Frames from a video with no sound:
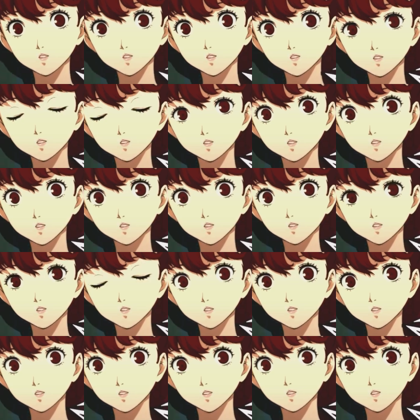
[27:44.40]
she liked it,
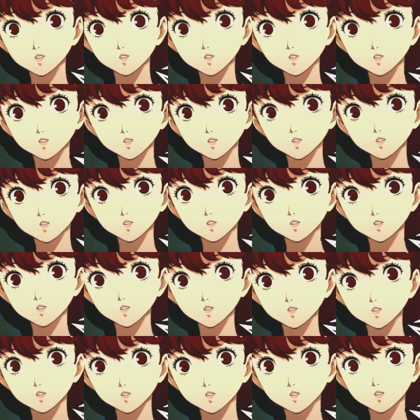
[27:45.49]
but she's horrified.
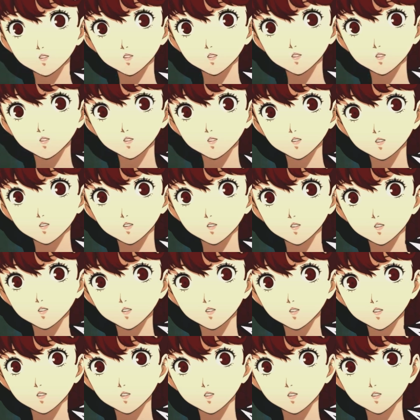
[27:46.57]
That's okay.
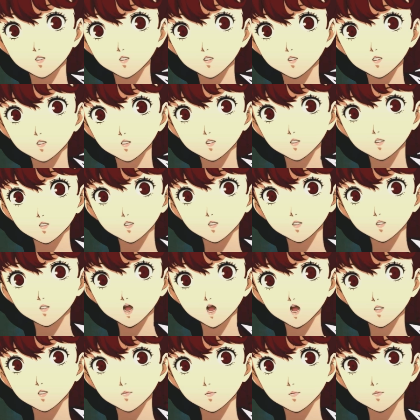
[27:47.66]
You're going to eat it?
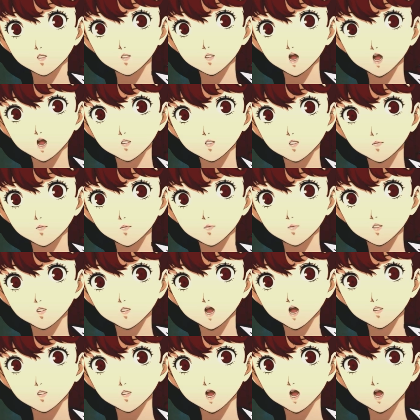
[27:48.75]
Well,
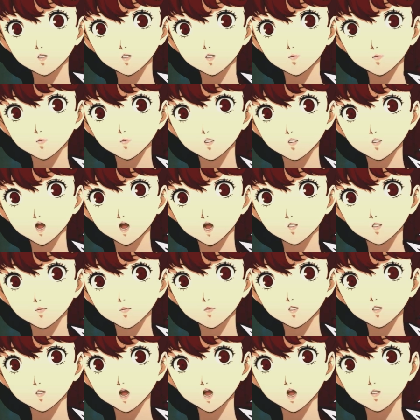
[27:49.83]
now that I think about it,
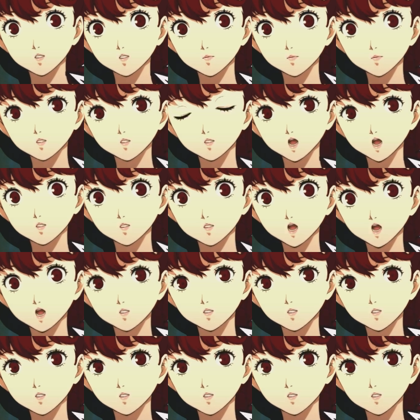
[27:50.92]
it does look pretty